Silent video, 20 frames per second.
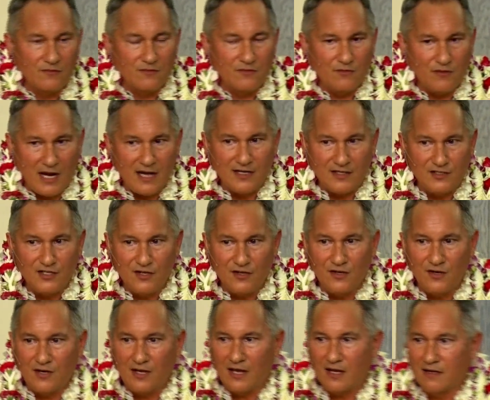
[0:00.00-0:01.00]

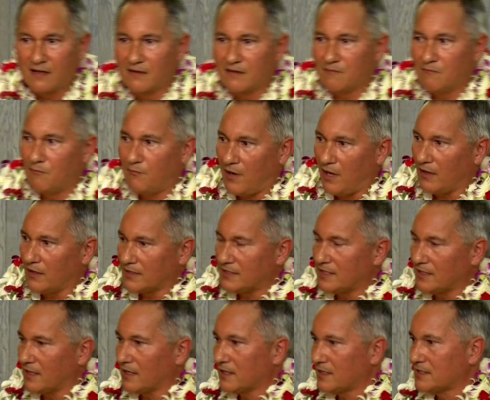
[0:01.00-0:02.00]
gratitude and
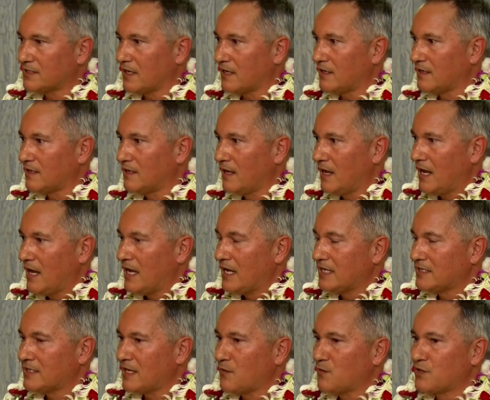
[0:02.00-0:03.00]
politics. And
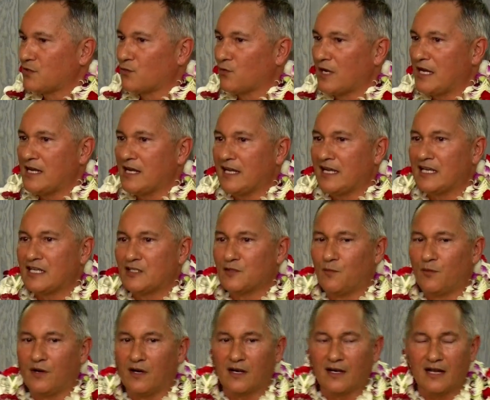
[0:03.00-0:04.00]
as I was reading his
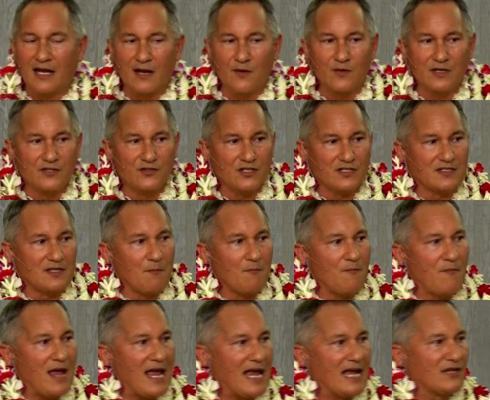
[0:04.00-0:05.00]
book, I was just
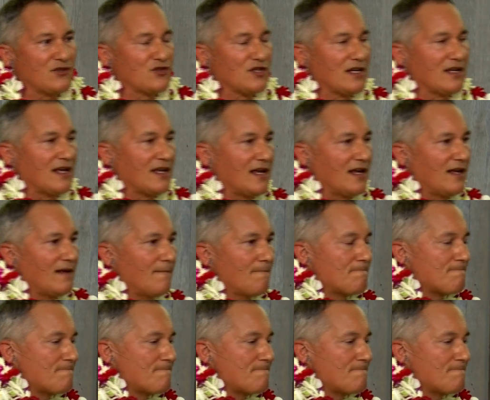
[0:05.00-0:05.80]
imagining